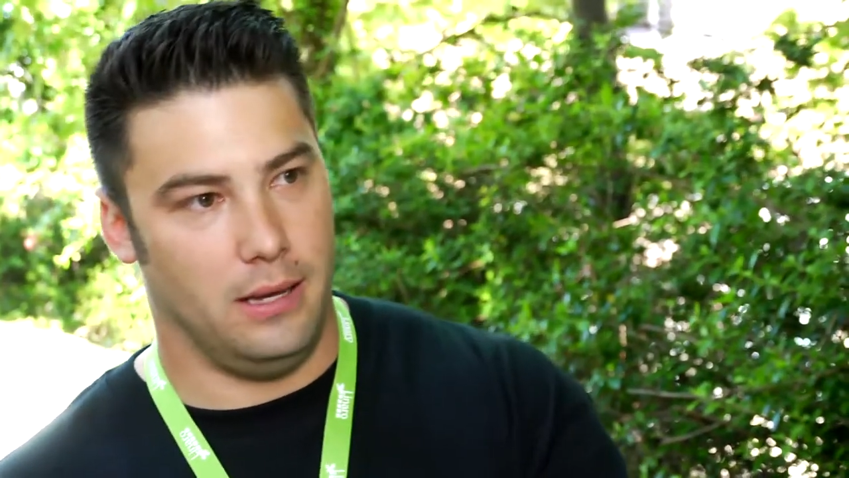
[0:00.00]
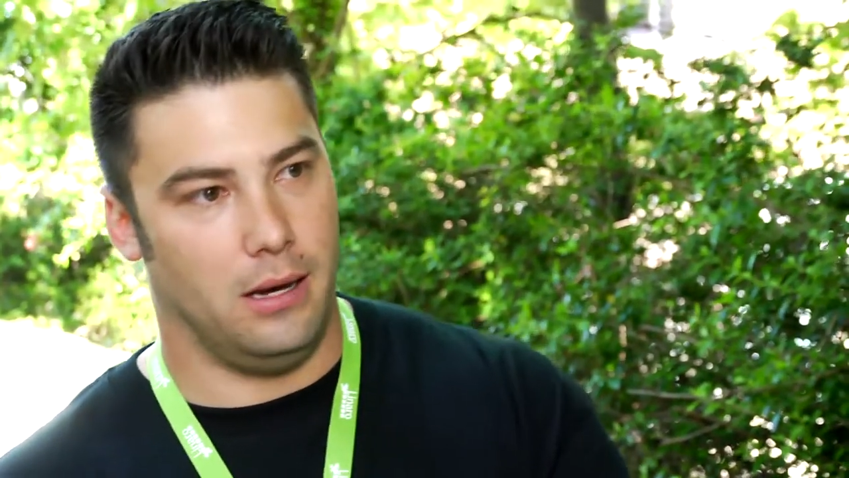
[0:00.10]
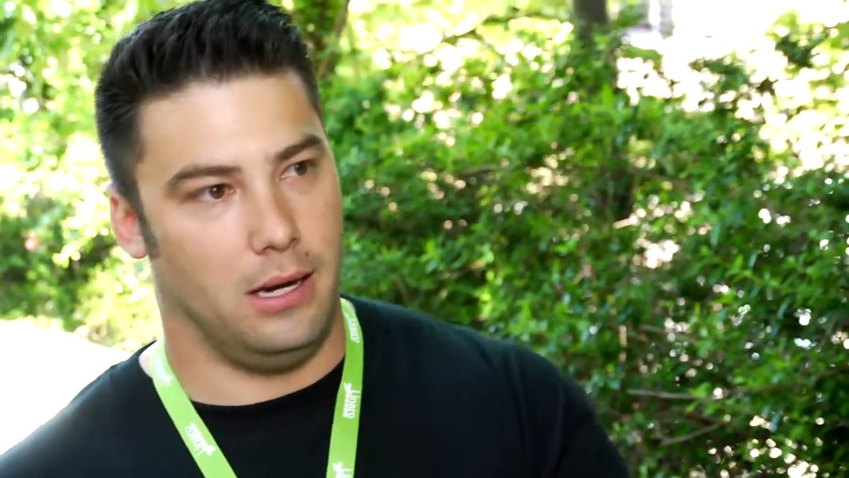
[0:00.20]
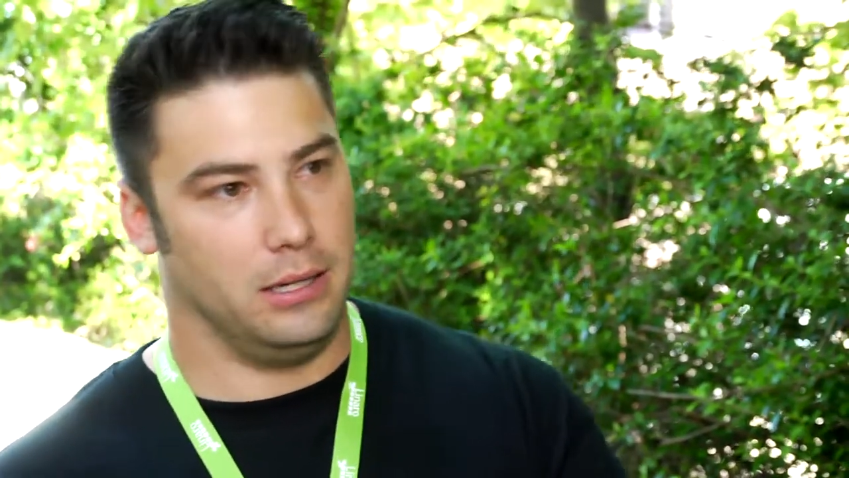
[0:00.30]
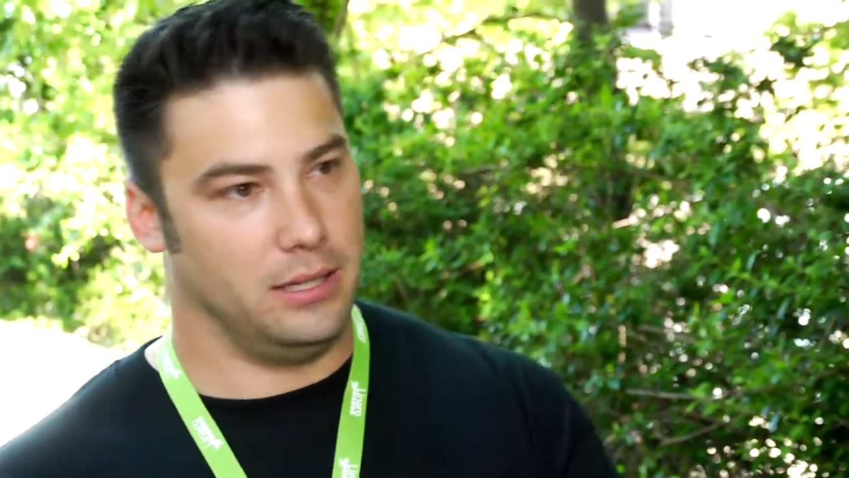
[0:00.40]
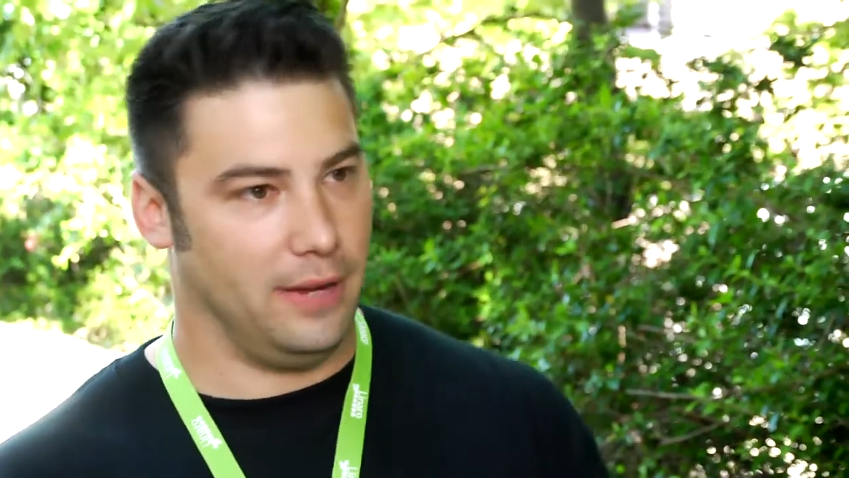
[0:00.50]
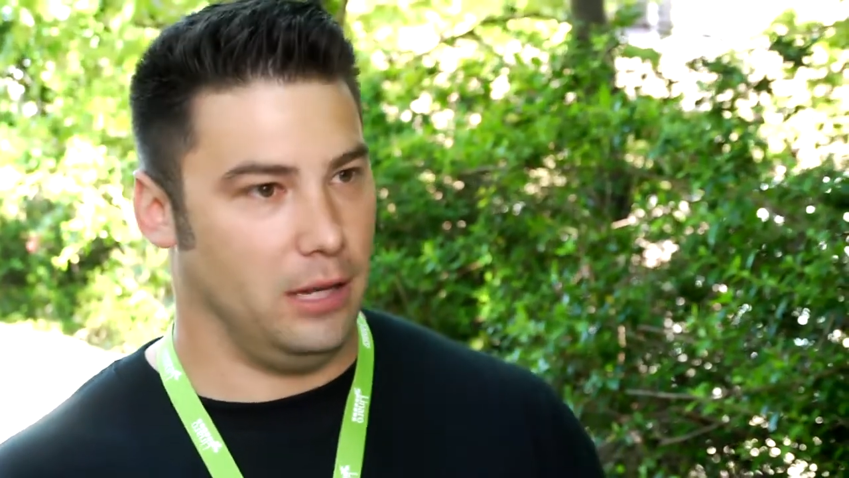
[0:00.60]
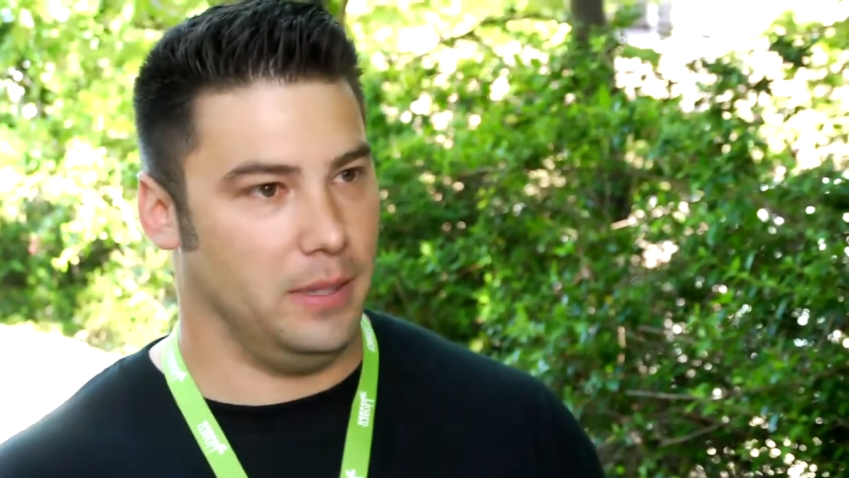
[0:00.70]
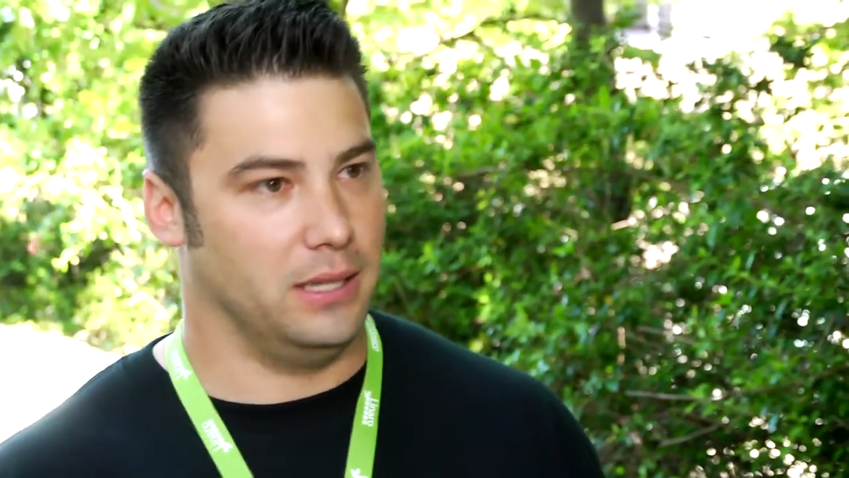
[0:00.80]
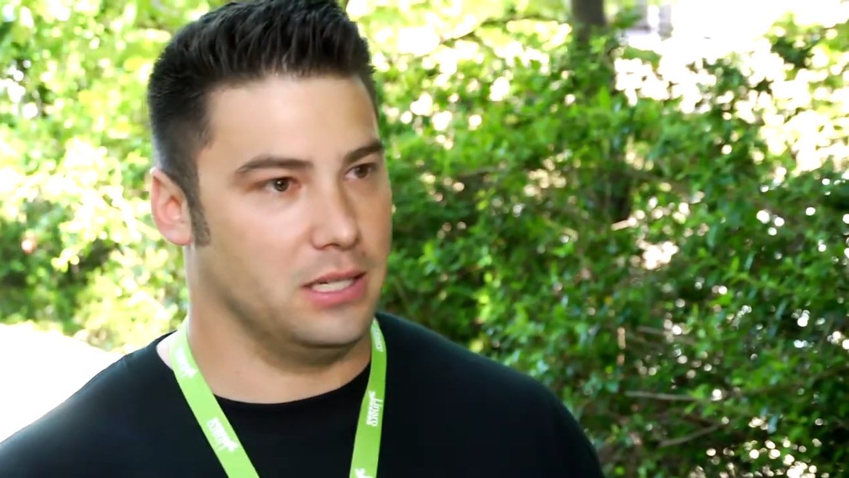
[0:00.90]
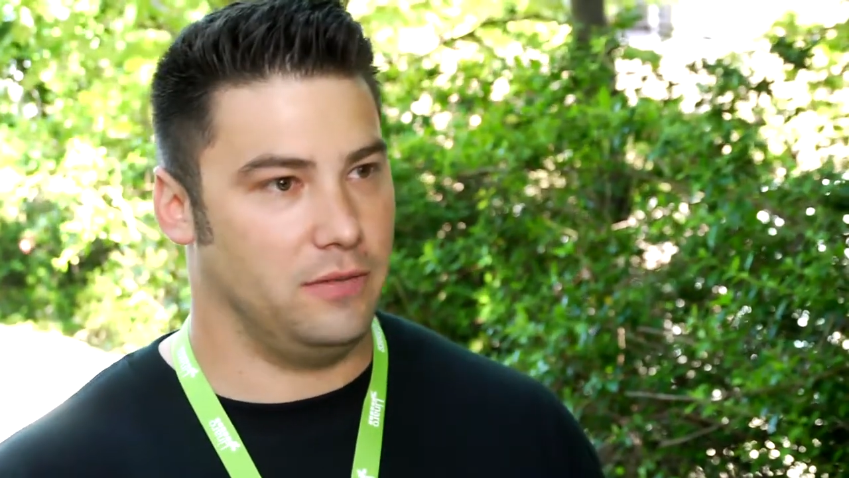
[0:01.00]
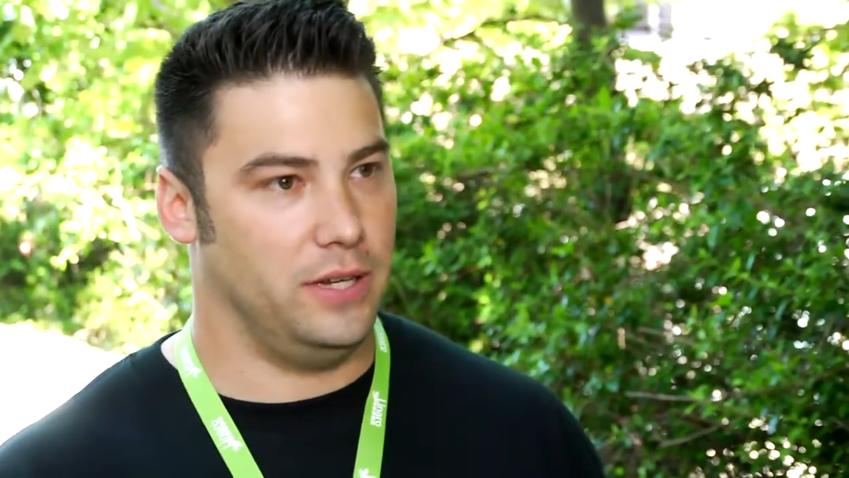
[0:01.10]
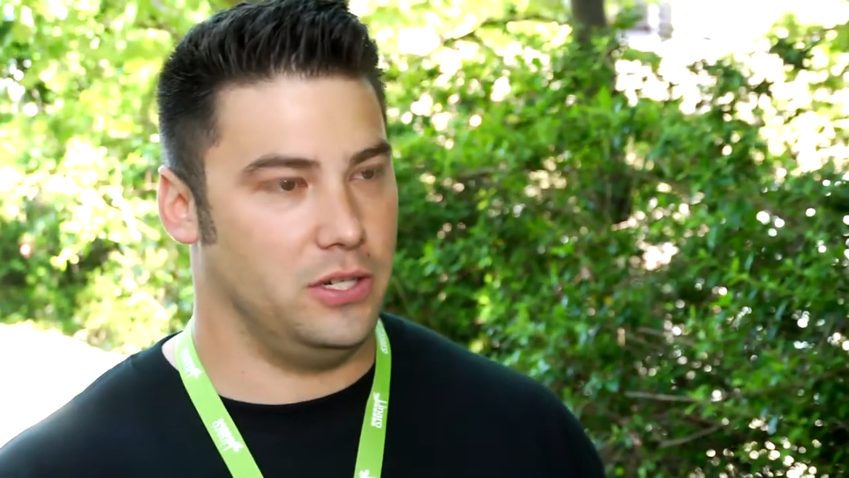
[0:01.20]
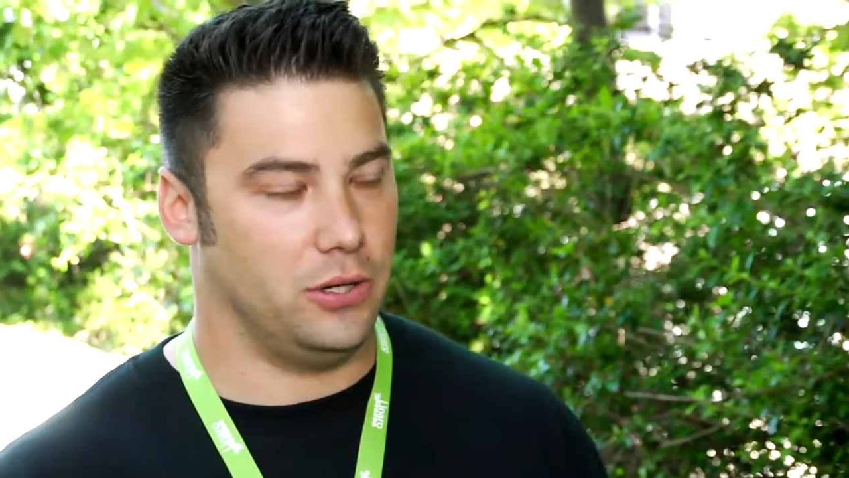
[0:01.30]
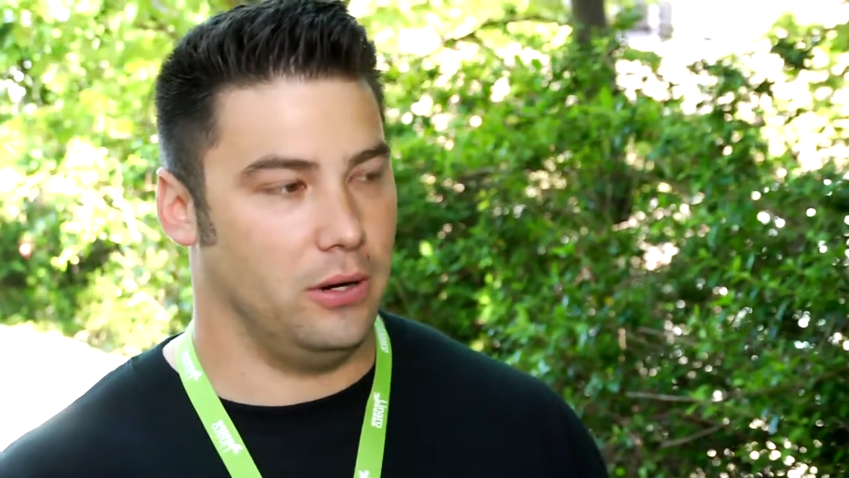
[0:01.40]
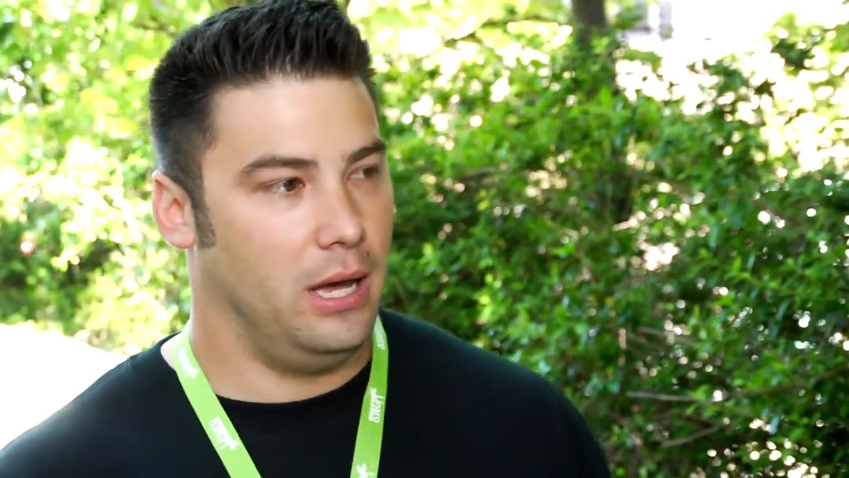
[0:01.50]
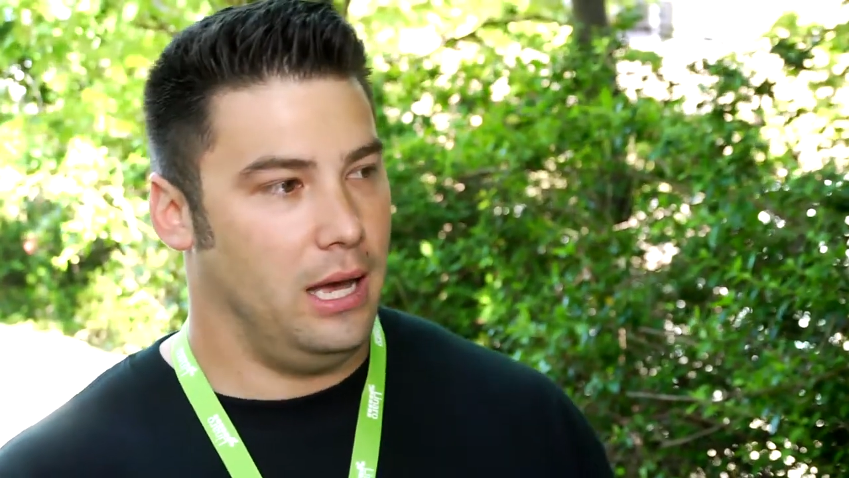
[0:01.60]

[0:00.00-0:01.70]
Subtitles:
on developing this feature,